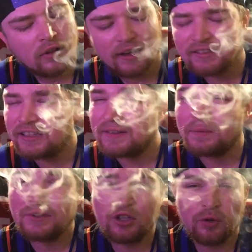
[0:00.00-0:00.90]
Like I said, some
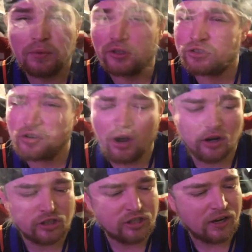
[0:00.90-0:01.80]
super
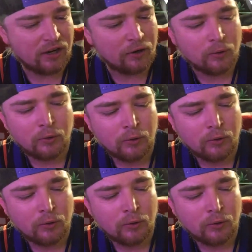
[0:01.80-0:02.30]
strong shit here.